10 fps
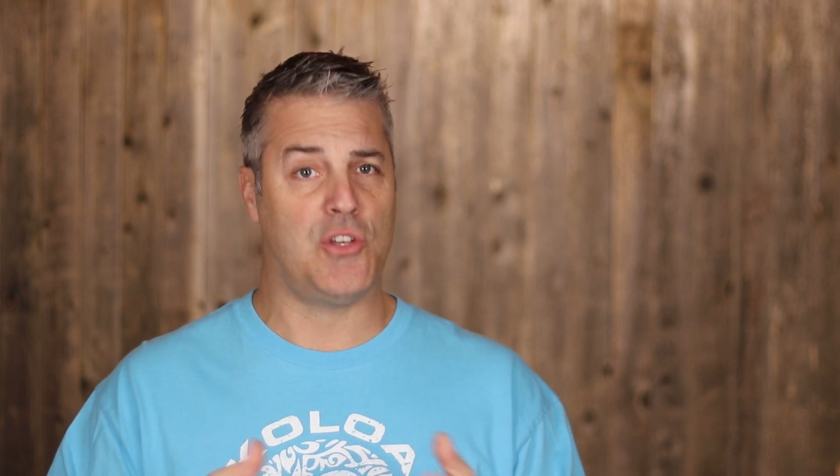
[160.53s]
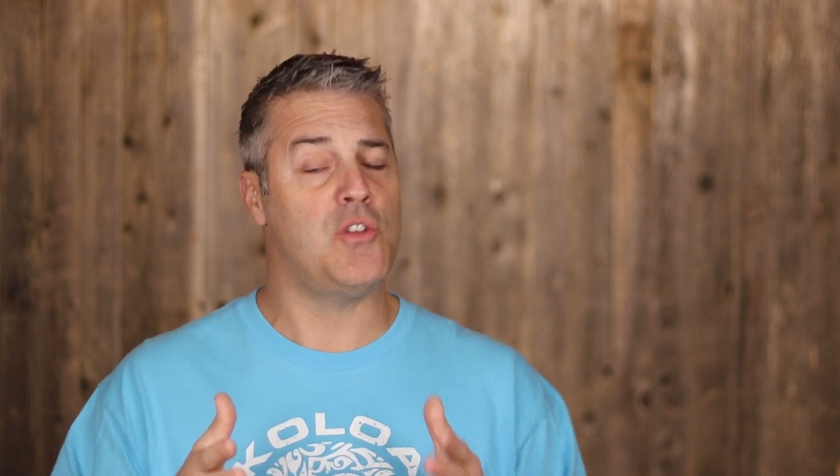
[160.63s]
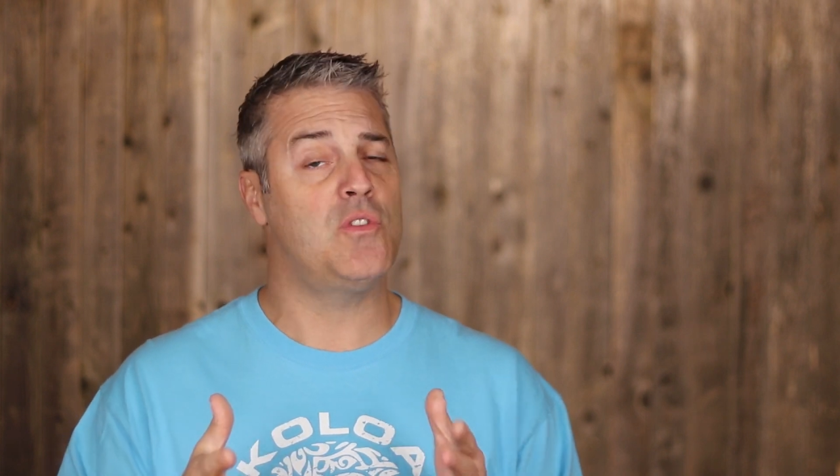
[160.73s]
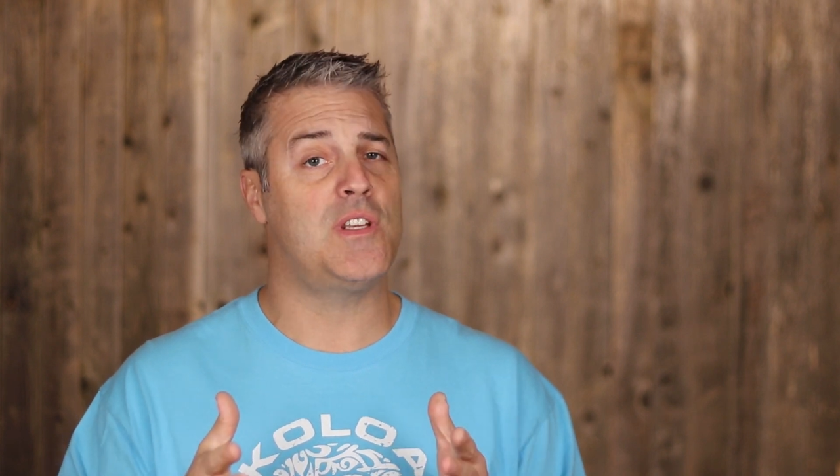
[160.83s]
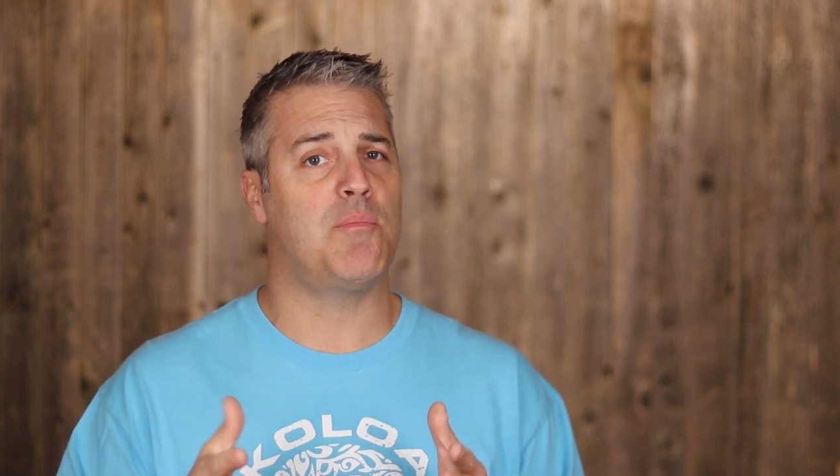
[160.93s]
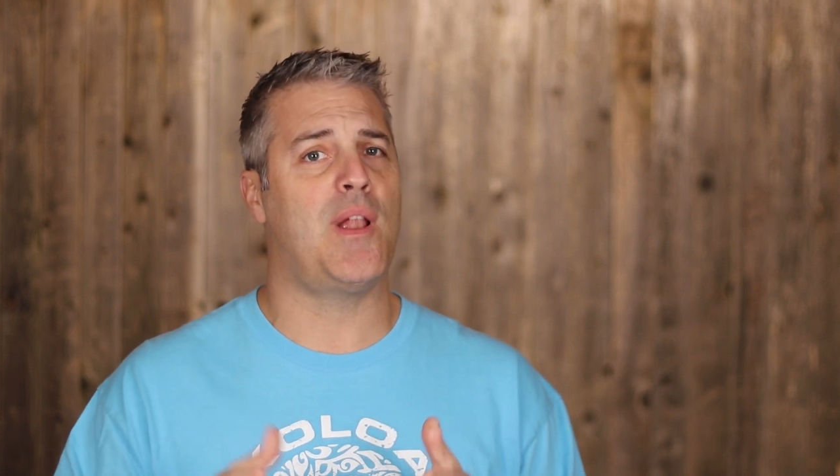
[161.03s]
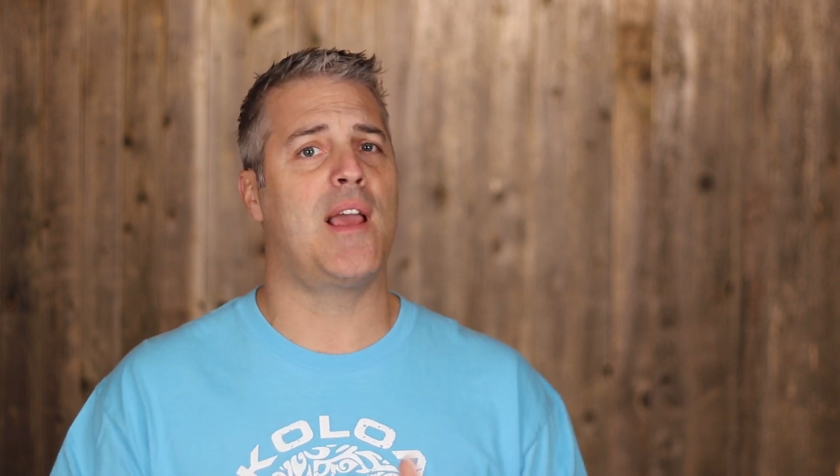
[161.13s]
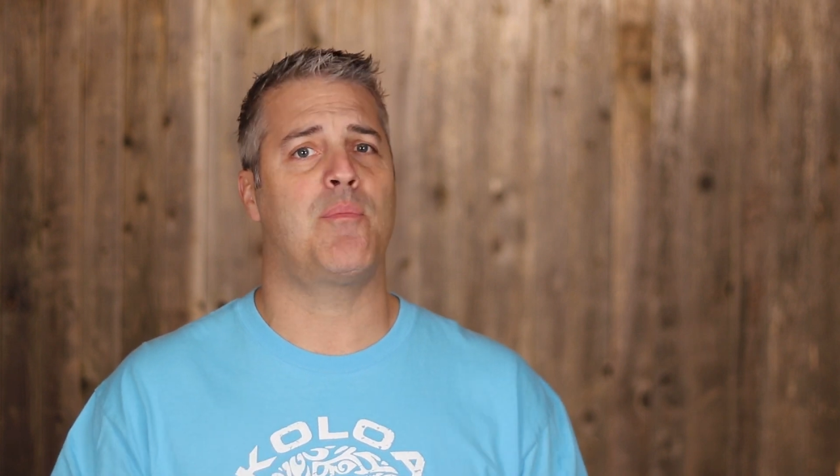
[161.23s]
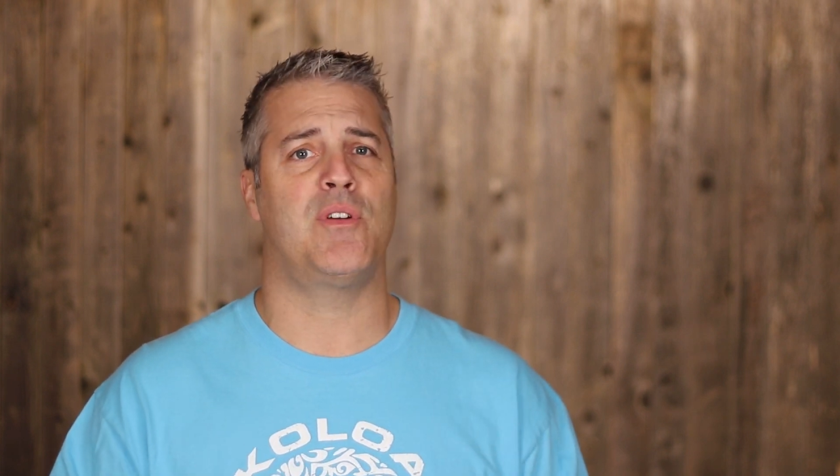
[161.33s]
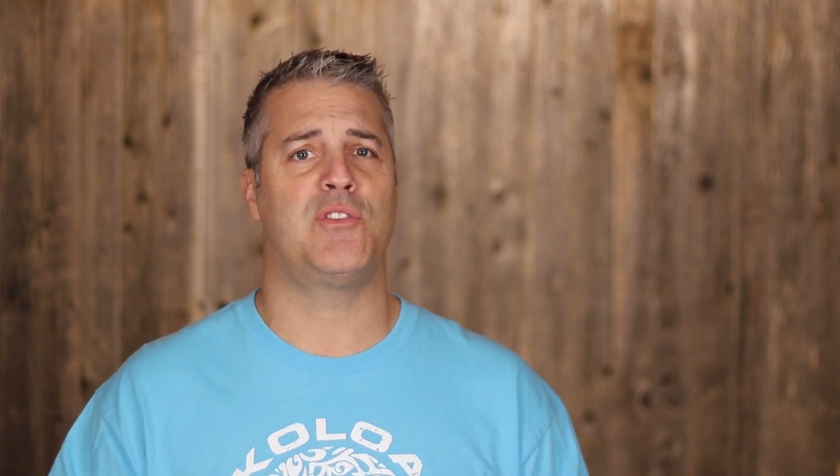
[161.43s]
using
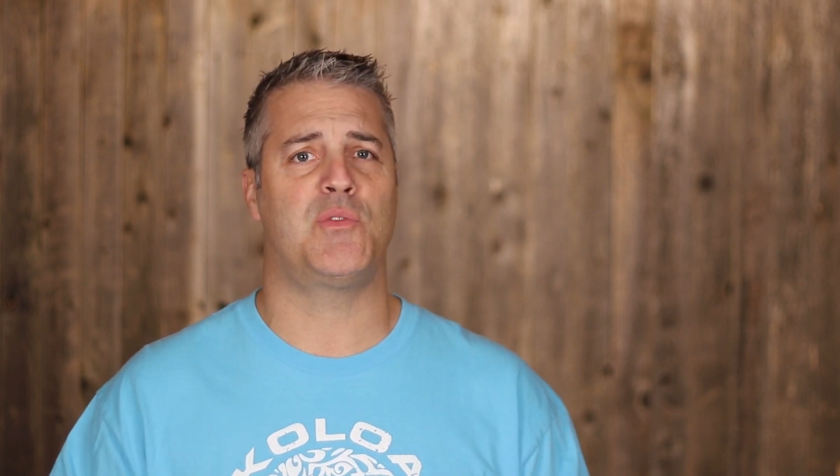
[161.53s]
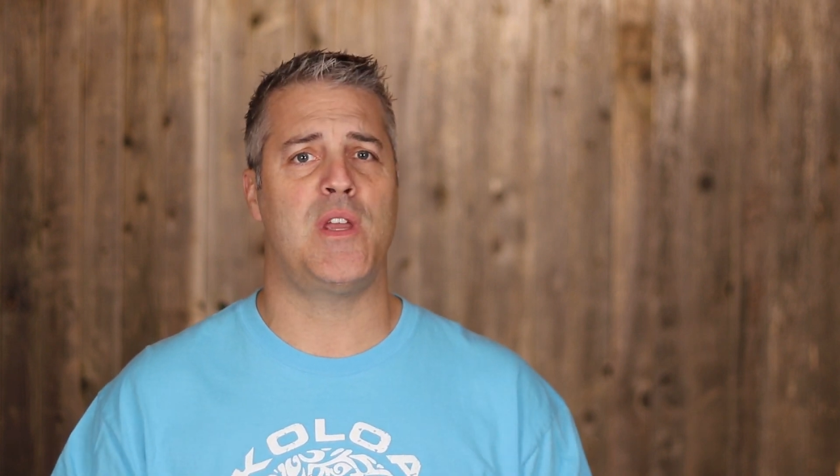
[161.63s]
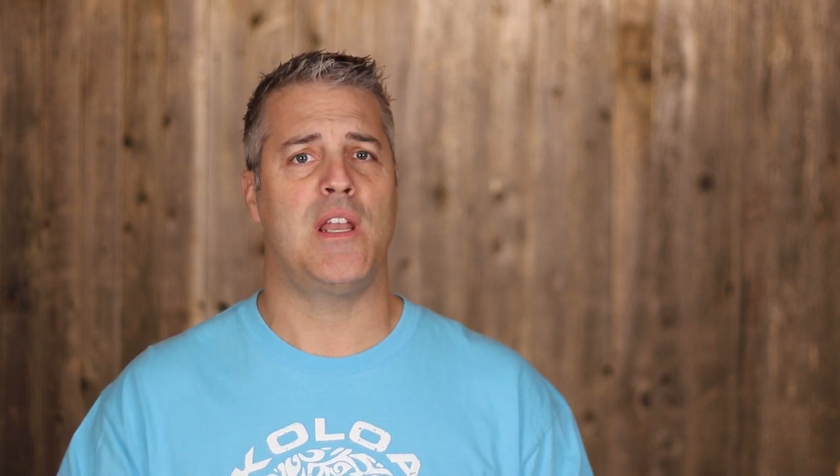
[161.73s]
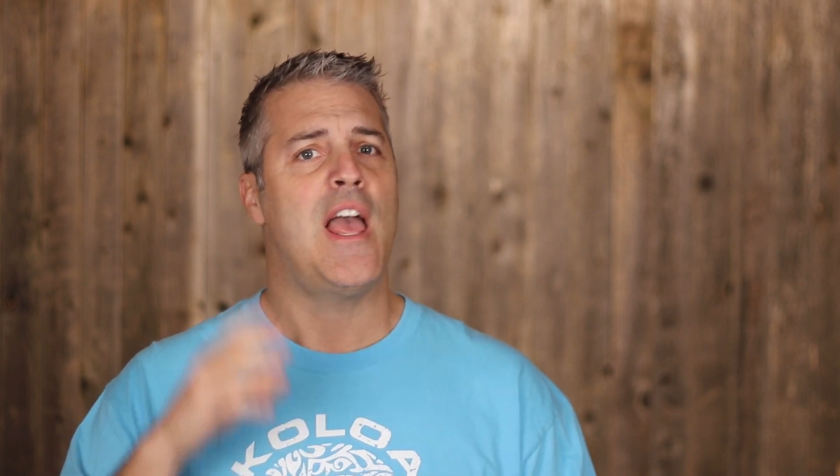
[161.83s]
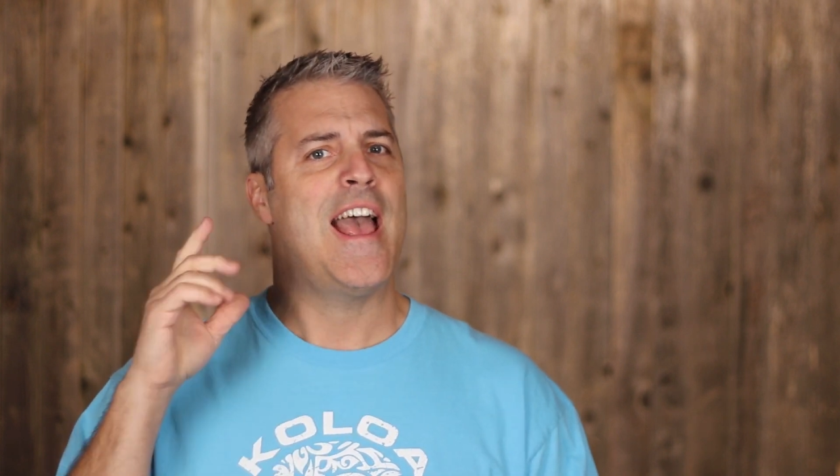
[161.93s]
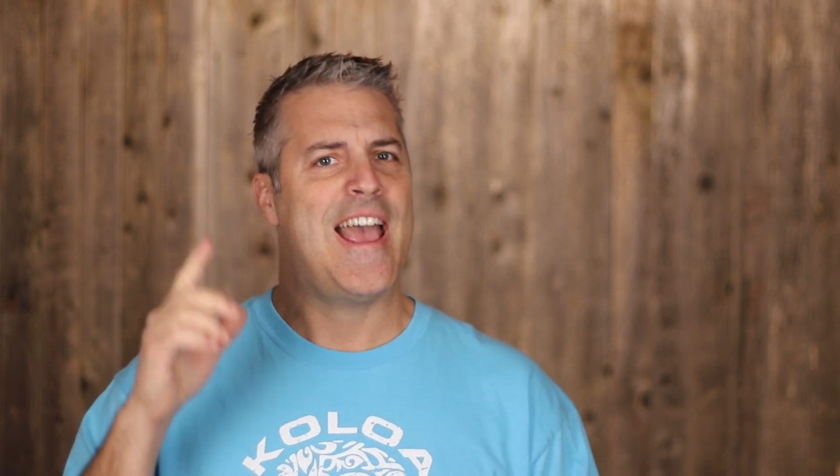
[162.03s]
Blackbird Suite